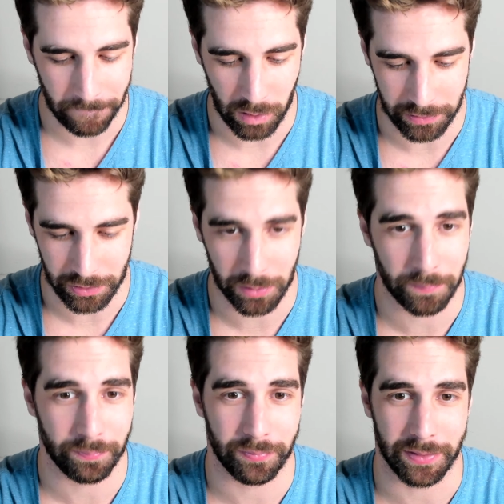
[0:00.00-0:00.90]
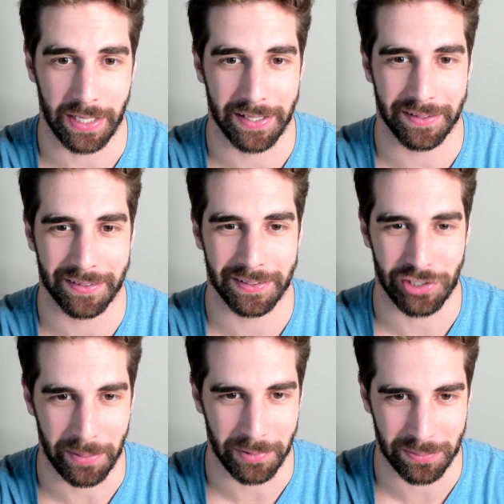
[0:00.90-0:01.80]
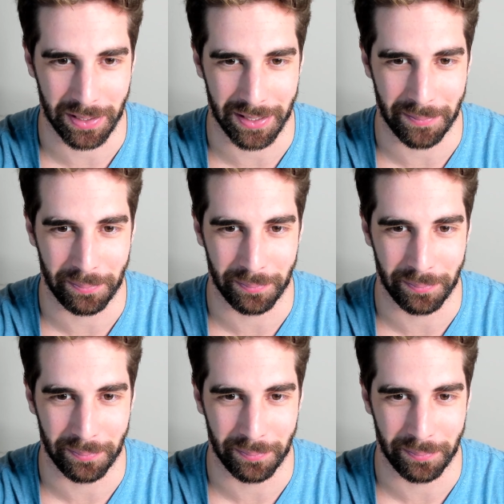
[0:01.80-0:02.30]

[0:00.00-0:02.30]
Also, again, shameless uh,